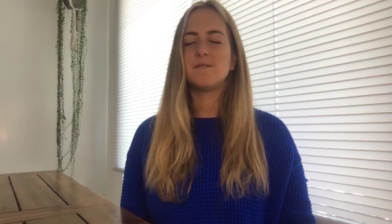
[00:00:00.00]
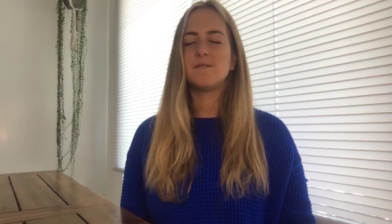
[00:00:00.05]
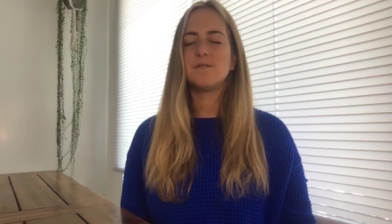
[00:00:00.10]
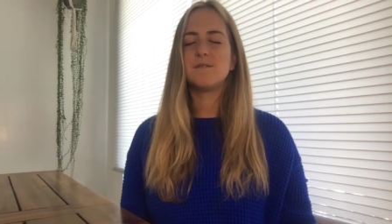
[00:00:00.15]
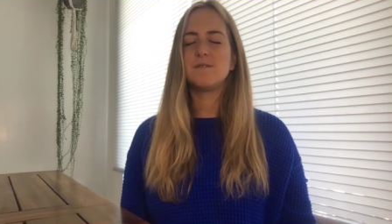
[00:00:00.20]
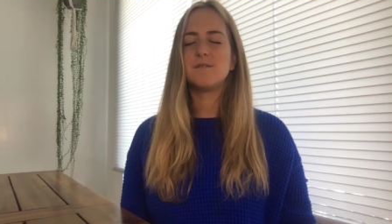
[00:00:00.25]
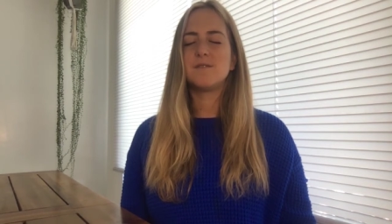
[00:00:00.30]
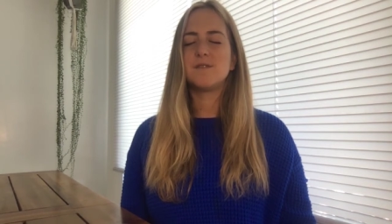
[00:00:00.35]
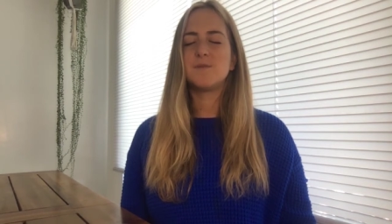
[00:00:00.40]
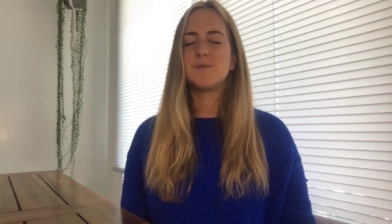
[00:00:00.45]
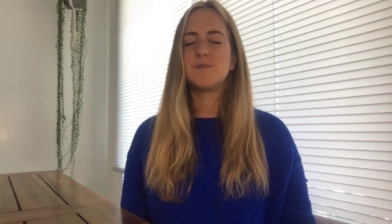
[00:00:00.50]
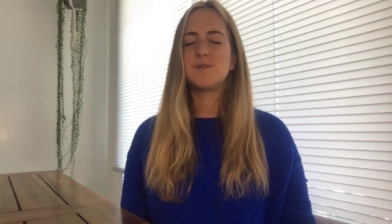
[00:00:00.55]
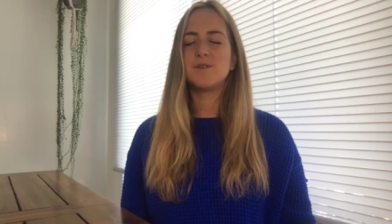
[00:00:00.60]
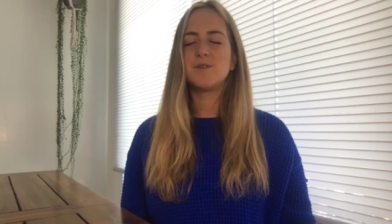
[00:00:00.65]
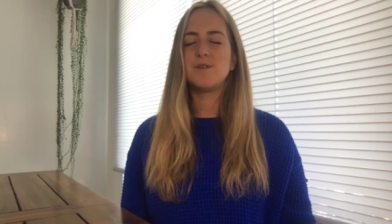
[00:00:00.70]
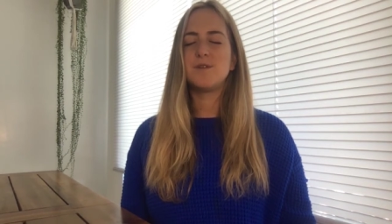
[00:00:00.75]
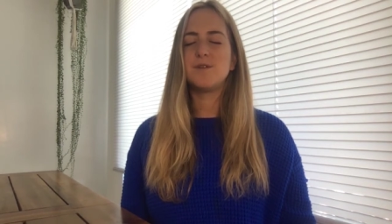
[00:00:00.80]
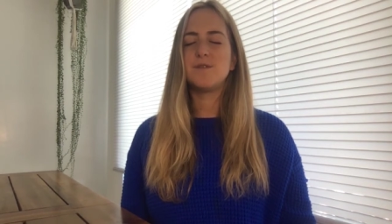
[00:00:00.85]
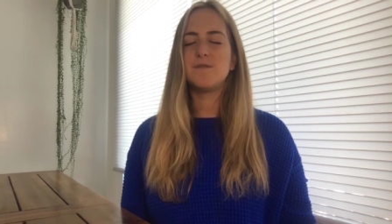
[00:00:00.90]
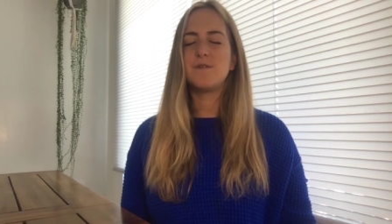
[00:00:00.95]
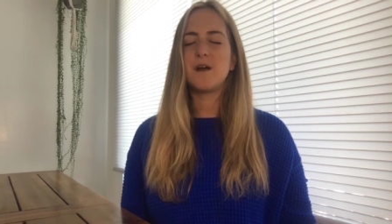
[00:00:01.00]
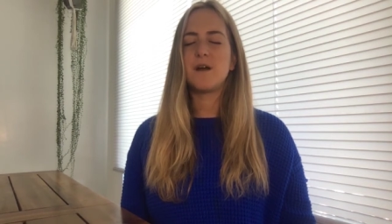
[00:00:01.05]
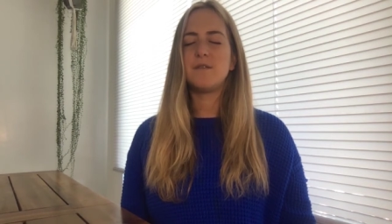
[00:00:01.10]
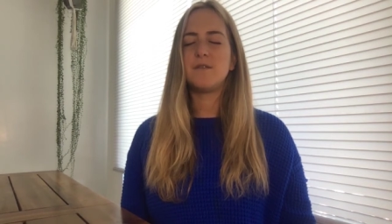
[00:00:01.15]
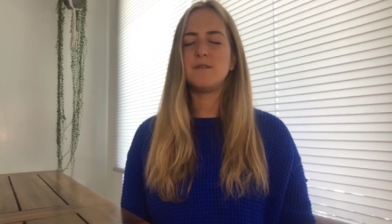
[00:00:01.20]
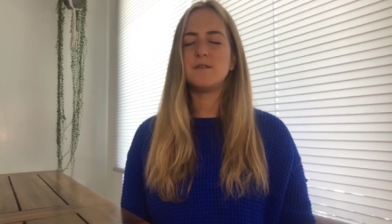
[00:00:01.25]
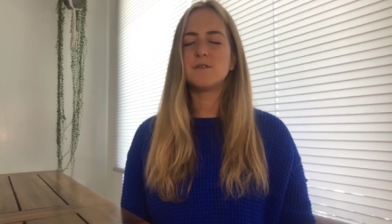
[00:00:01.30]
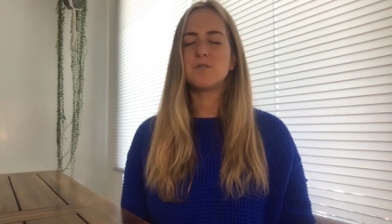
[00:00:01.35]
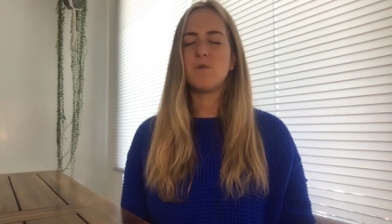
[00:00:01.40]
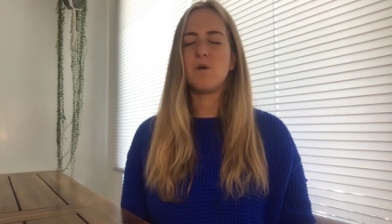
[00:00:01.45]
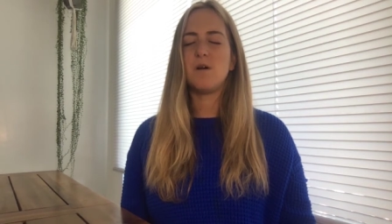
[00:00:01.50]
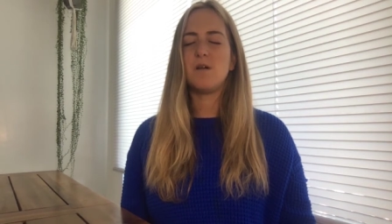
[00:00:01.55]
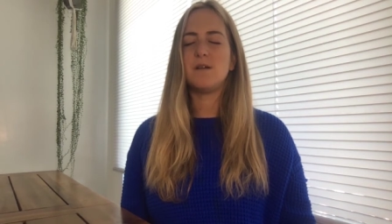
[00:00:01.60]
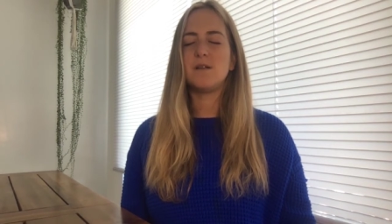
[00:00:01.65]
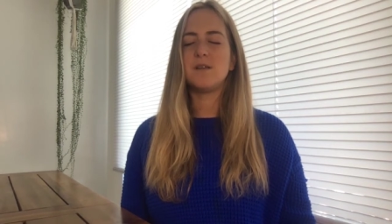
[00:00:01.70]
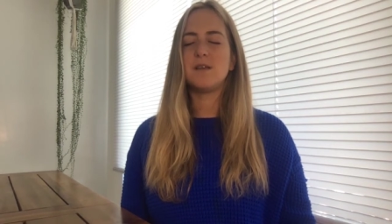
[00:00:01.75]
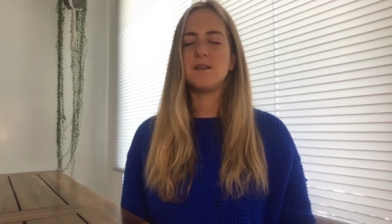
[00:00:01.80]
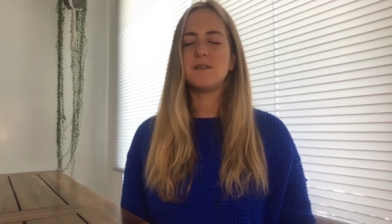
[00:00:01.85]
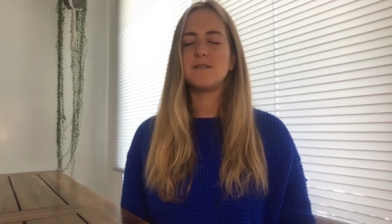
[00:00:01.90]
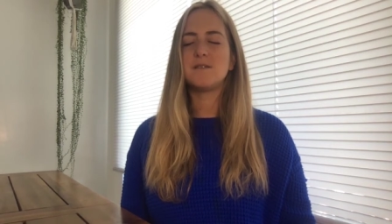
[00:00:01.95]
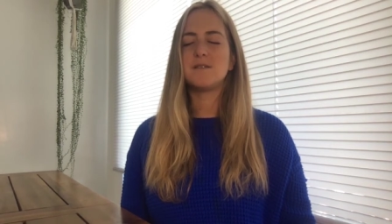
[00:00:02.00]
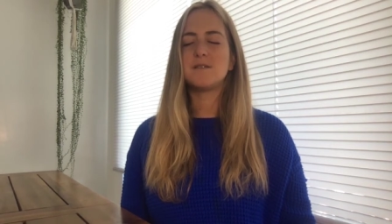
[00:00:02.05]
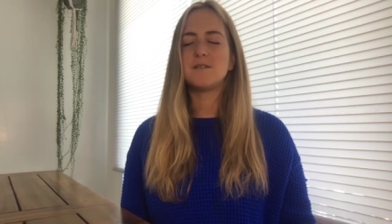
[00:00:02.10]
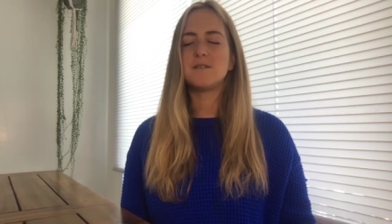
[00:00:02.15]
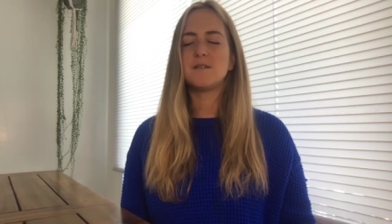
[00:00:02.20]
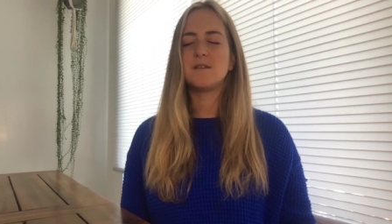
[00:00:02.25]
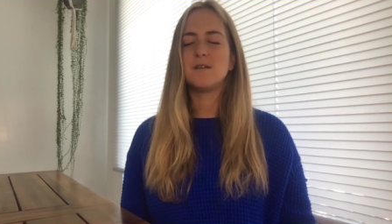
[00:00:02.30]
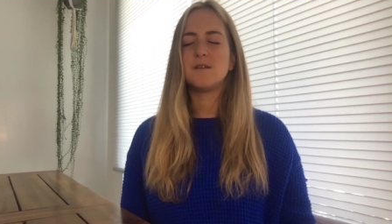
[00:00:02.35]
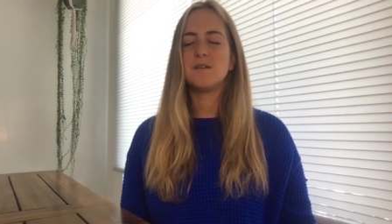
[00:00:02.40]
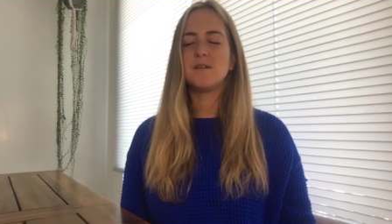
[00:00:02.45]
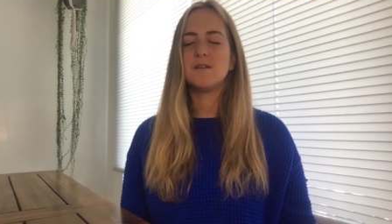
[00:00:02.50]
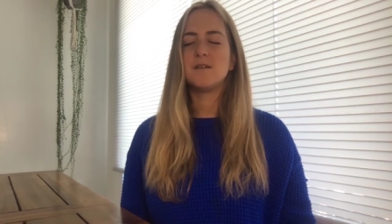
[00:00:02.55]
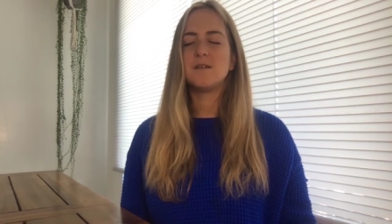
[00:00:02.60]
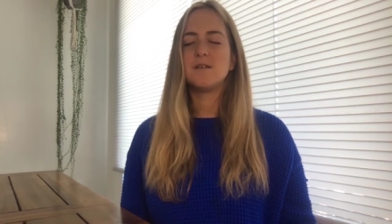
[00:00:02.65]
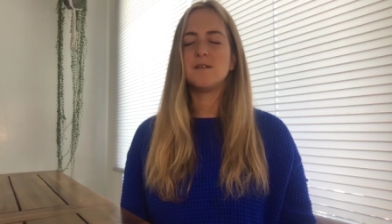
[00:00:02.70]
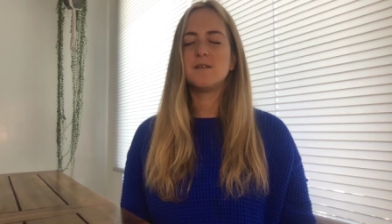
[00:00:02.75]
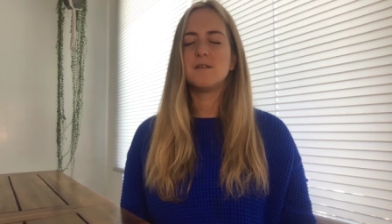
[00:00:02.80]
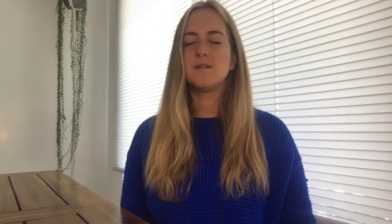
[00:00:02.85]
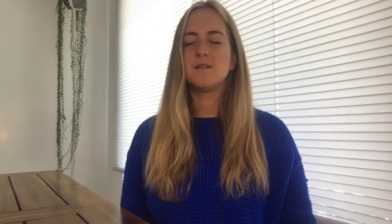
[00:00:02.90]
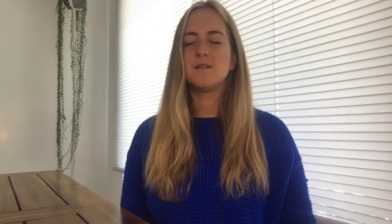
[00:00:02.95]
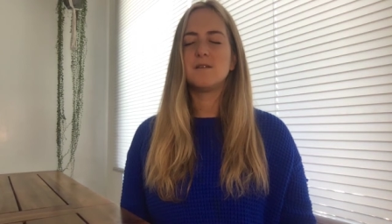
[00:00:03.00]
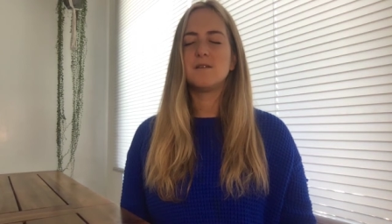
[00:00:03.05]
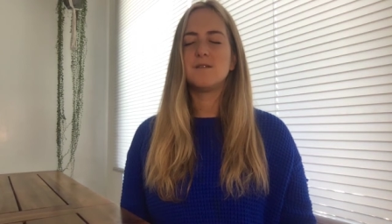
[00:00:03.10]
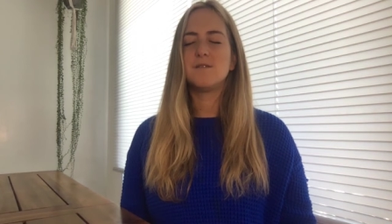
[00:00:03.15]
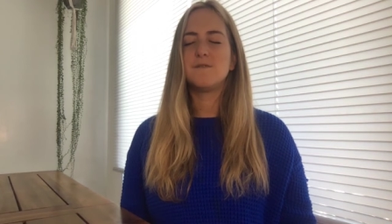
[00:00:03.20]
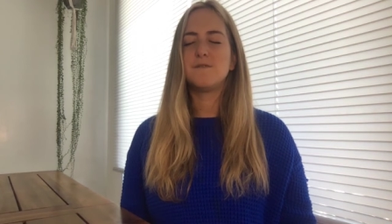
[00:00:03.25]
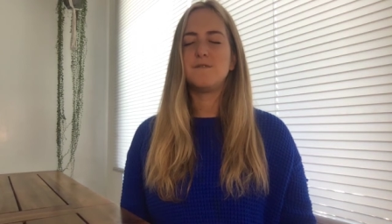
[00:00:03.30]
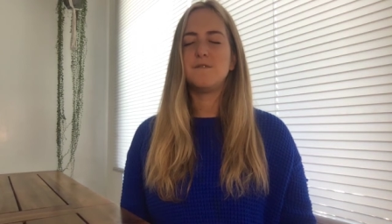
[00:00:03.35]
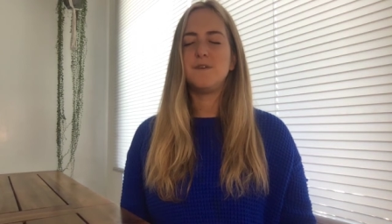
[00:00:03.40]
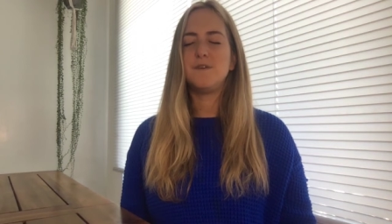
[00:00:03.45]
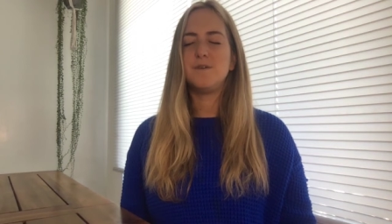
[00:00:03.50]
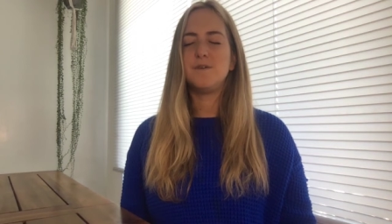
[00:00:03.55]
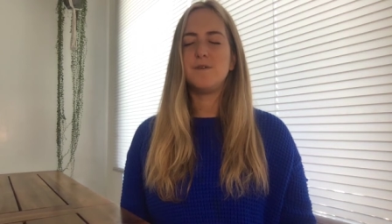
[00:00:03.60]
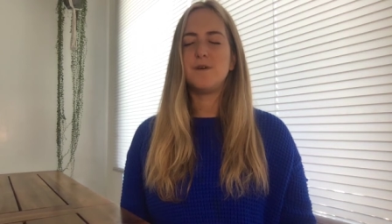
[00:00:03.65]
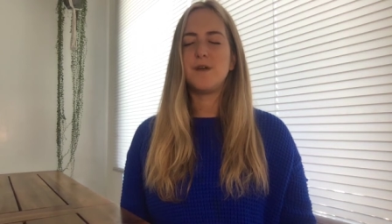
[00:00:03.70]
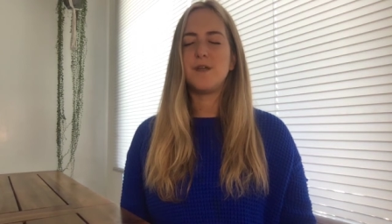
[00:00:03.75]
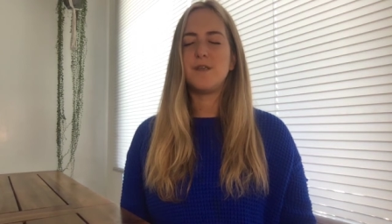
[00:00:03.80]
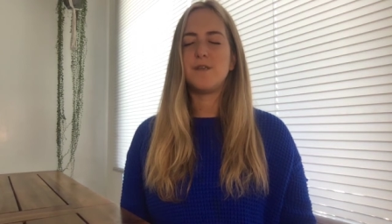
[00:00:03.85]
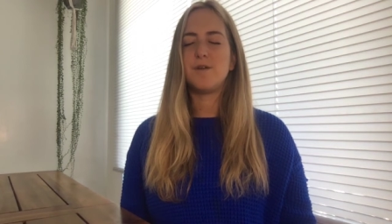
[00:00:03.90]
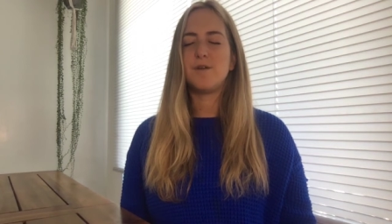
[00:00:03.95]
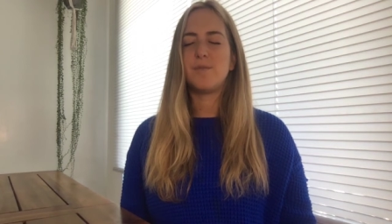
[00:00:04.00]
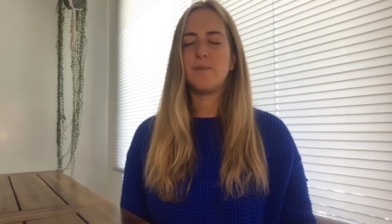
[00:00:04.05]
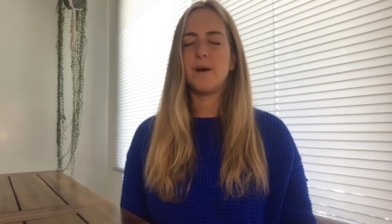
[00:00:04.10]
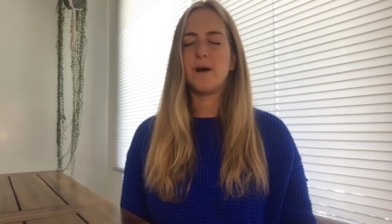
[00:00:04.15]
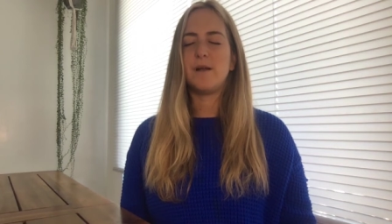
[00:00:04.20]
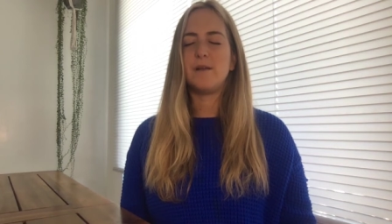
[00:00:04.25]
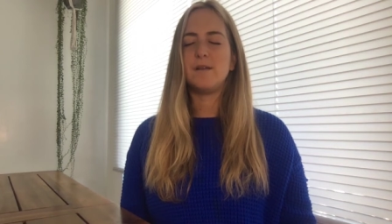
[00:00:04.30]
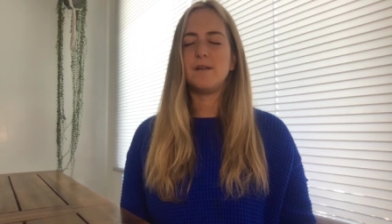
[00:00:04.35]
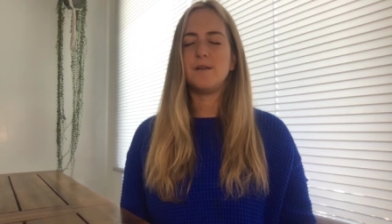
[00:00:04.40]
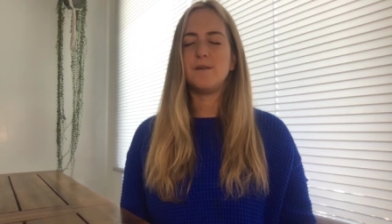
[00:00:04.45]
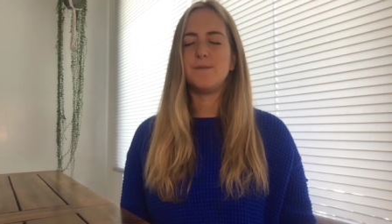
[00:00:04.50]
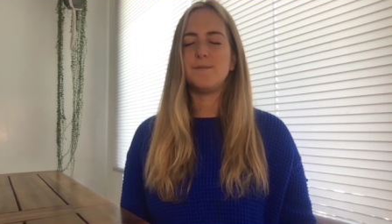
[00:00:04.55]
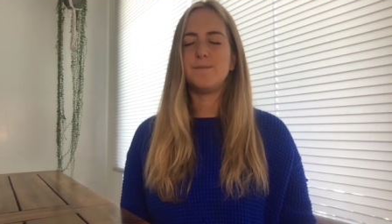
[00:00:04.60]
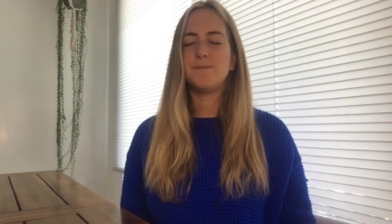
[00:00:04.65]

Just observe how these qualities feel in your body.